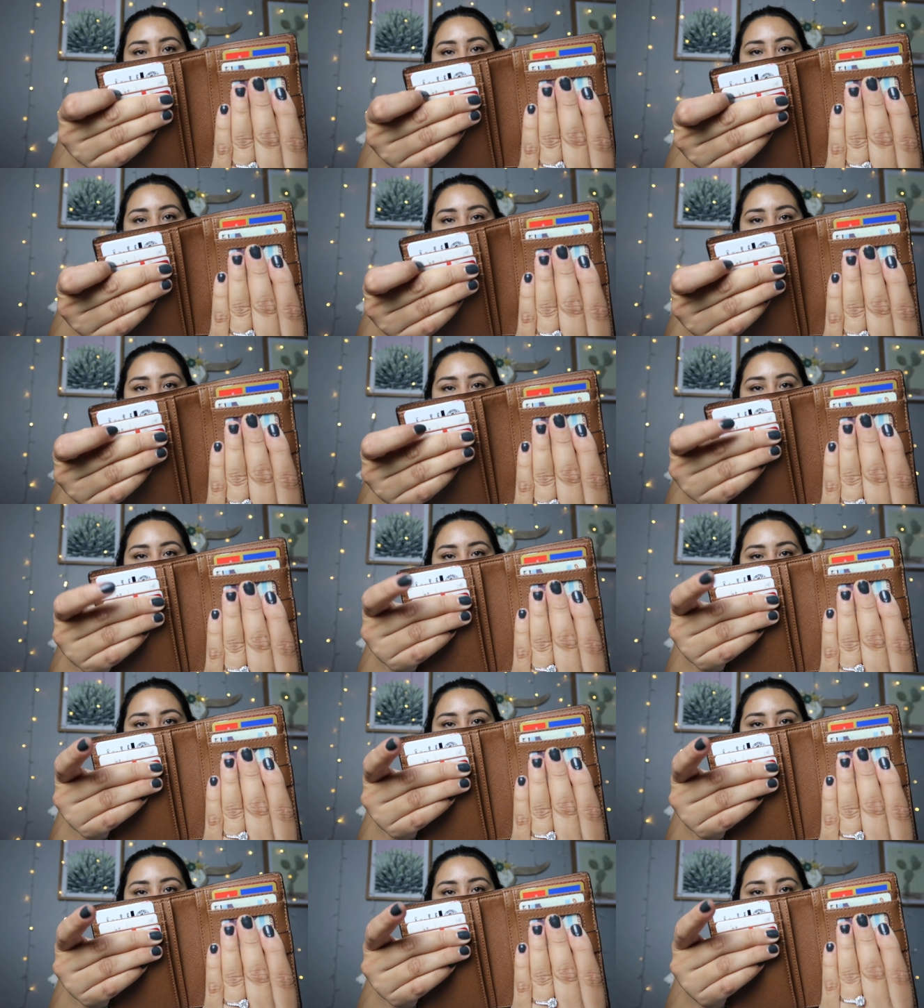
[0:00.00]
yeah,
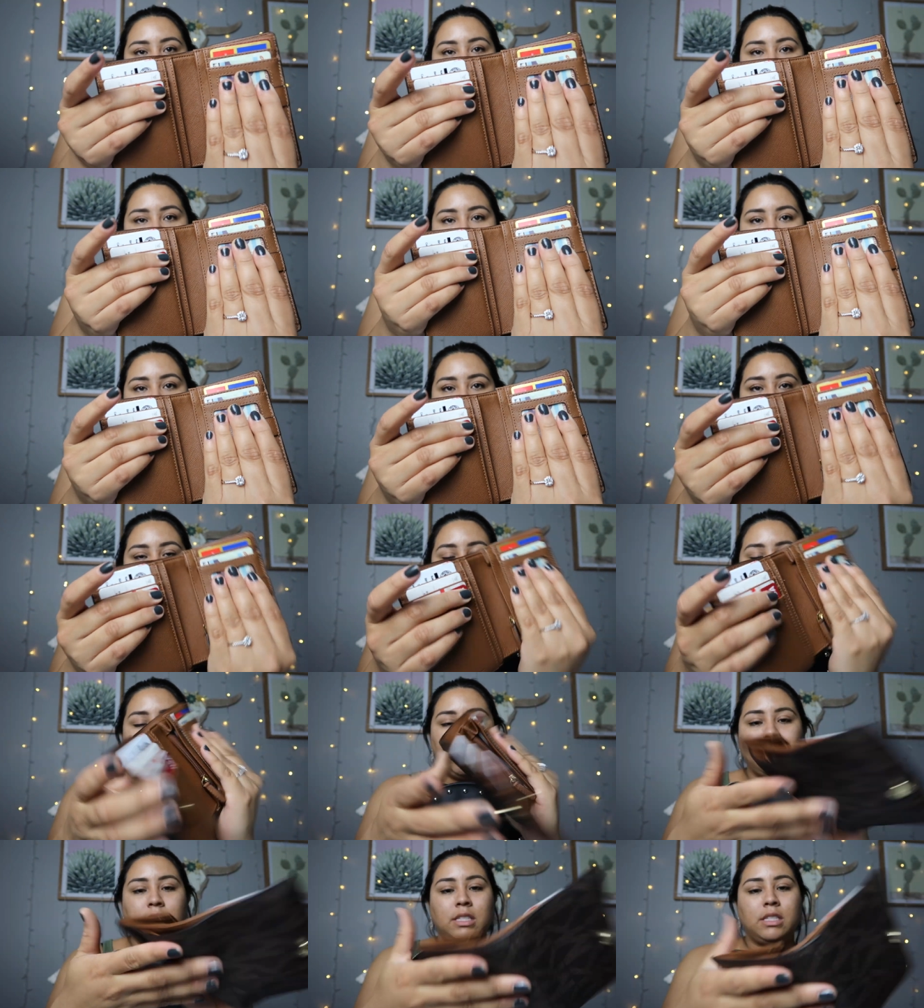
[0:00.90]
this is all
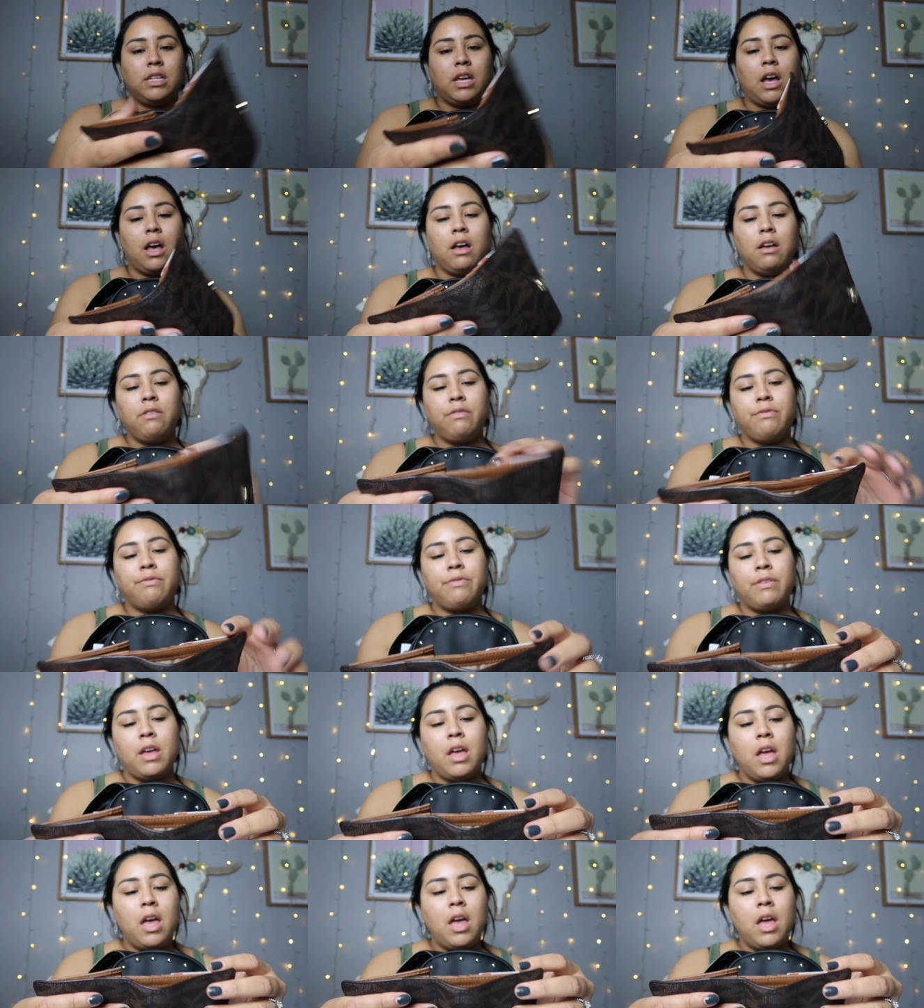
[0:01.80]
my stuff.